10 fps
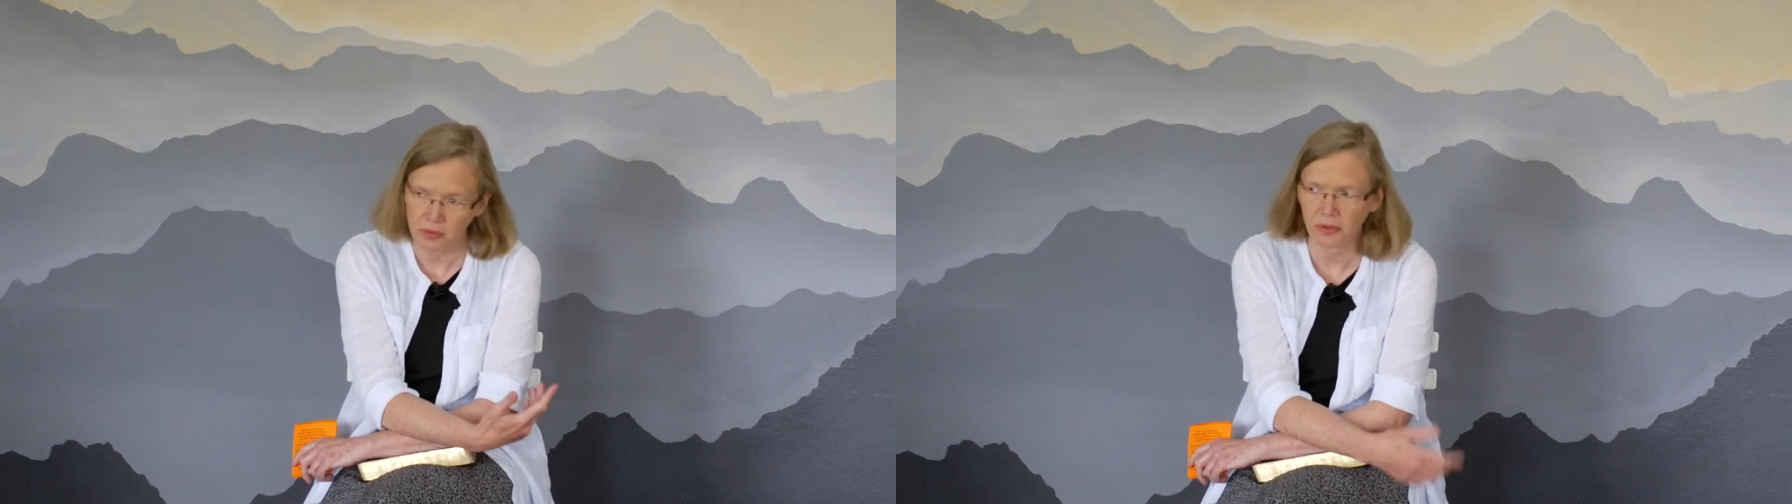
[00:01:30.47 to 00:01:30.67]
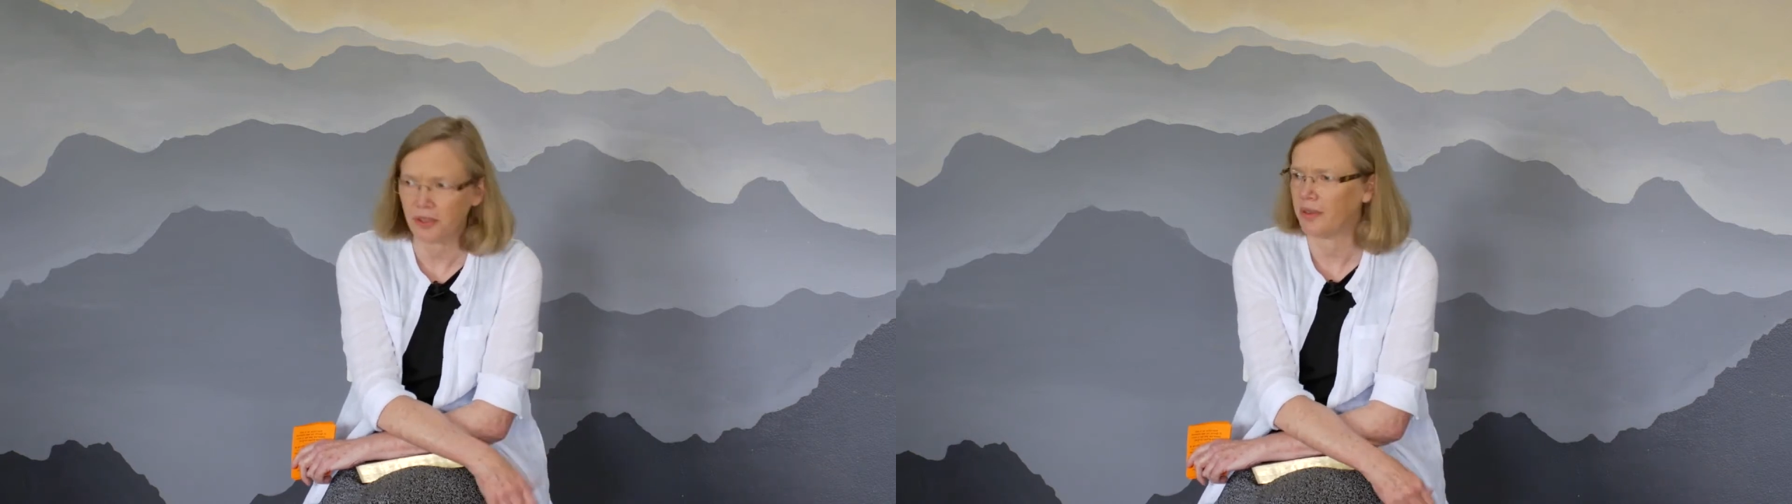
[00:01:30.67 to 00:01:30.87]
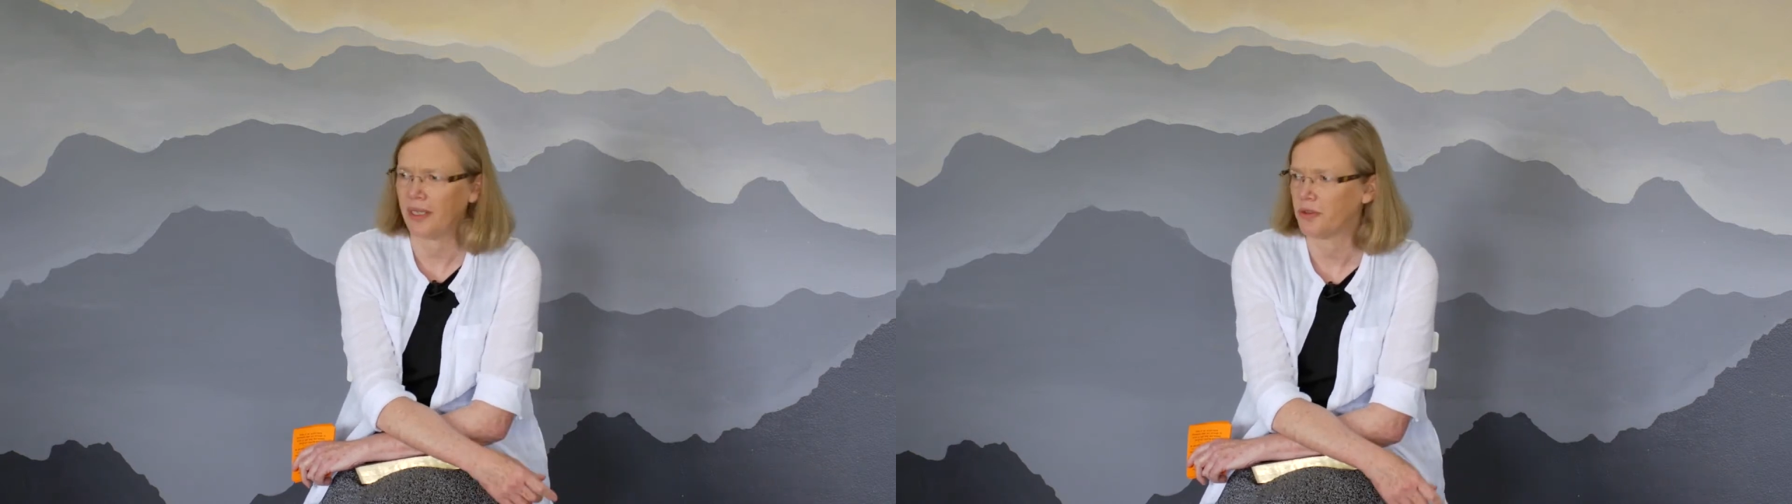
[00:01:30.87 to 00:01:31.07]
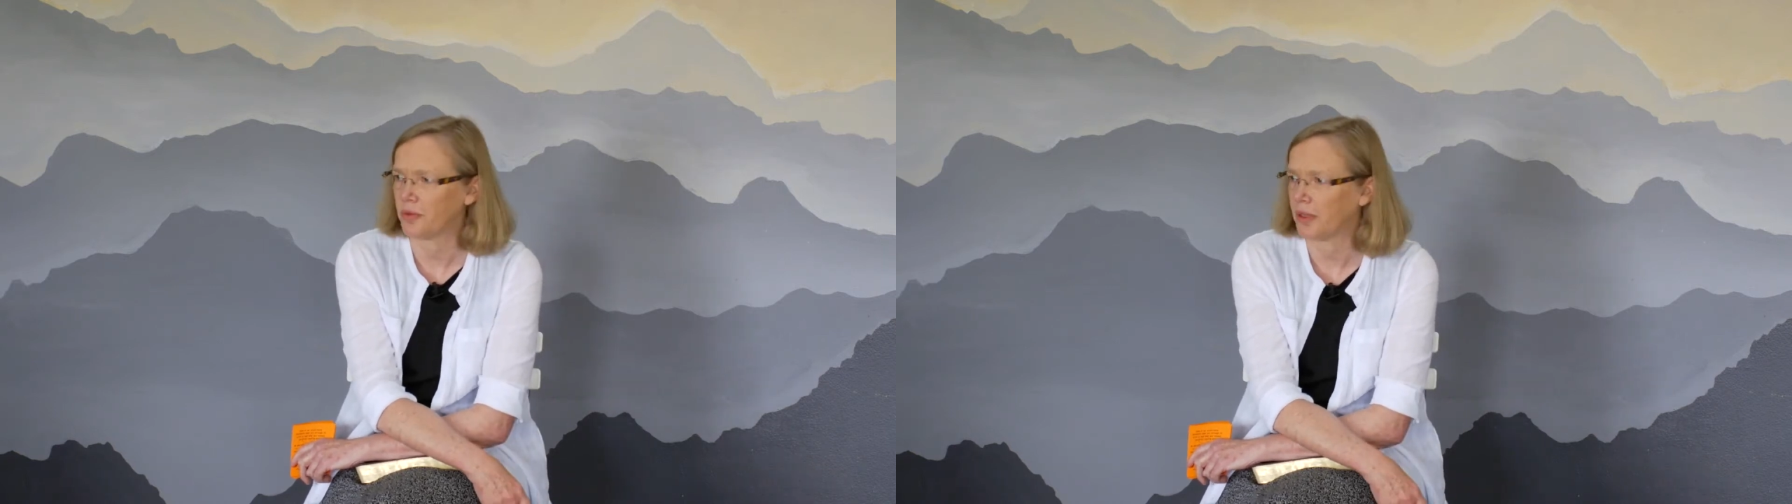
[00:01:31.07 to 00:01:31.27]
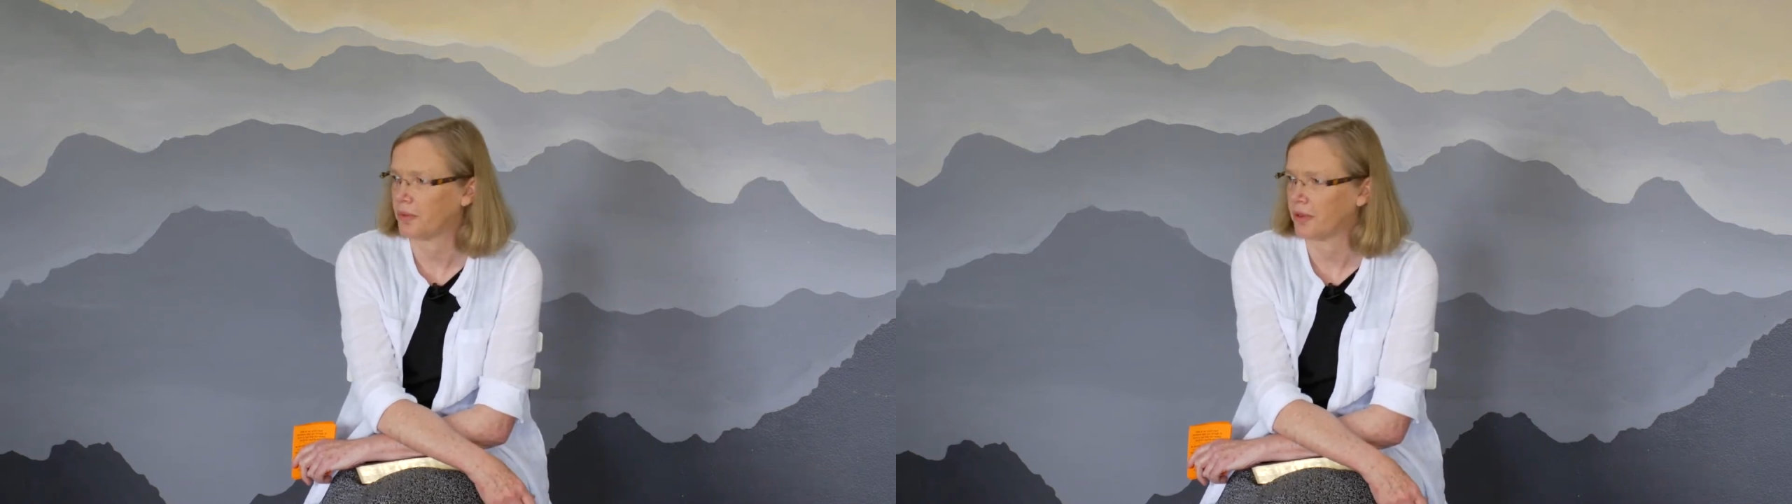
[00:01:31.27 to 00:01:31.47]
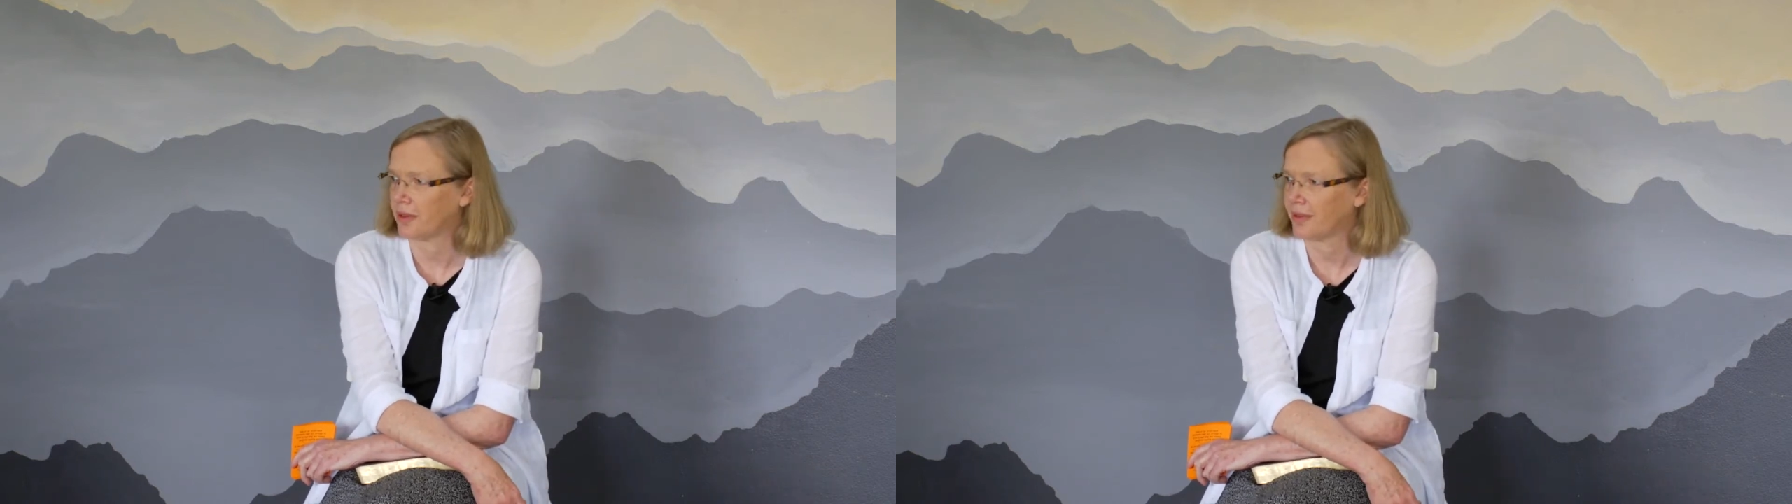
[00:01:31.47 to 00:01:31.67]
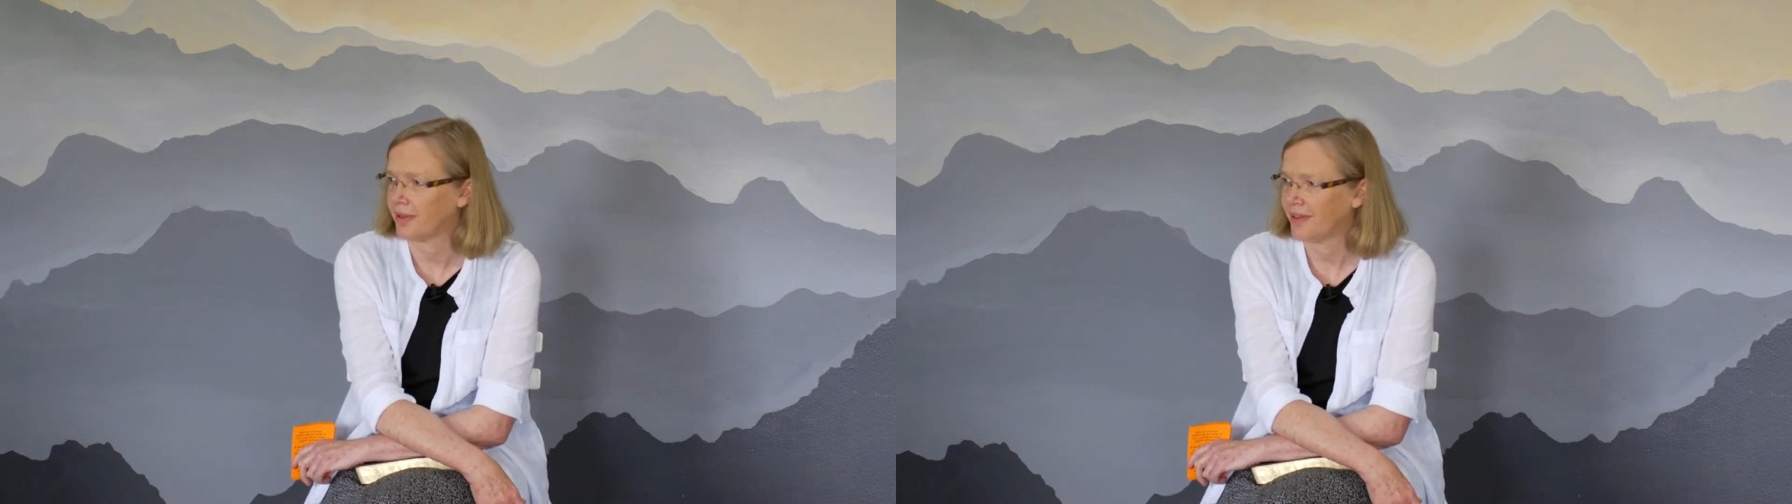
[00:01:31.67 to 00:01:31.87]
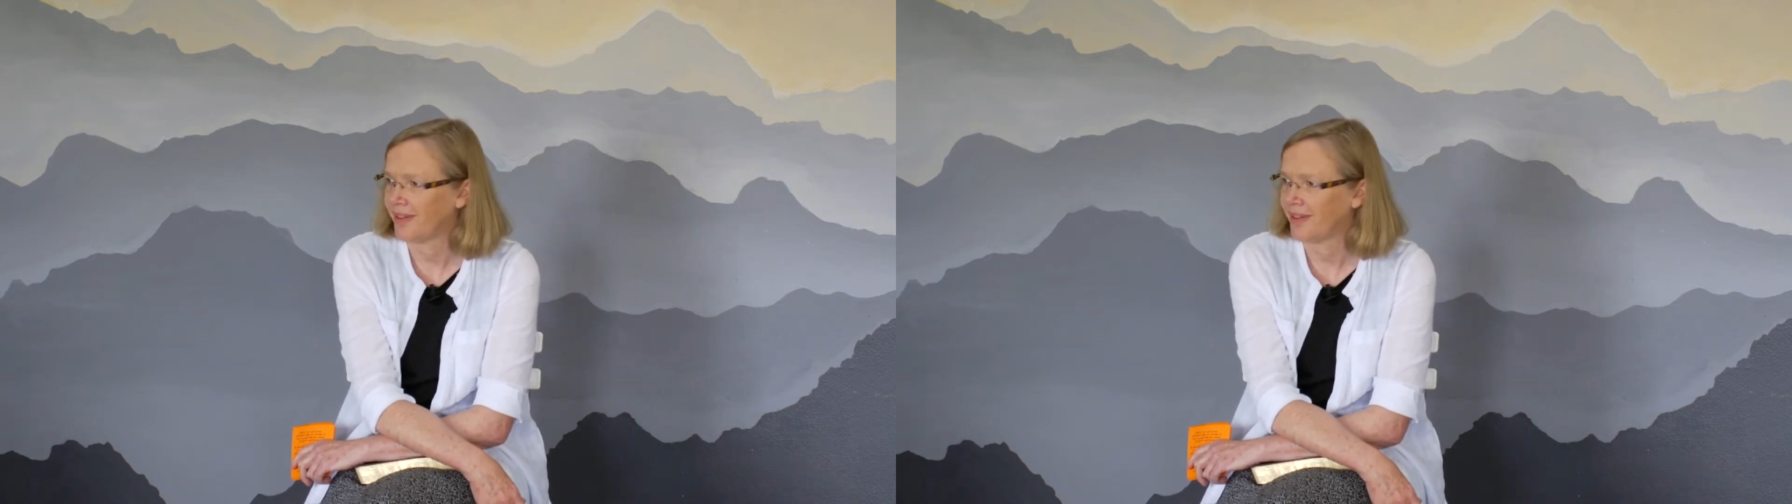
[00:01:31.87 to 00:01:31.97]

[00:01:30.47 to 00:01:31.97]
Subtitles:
Well, then that's what I would do.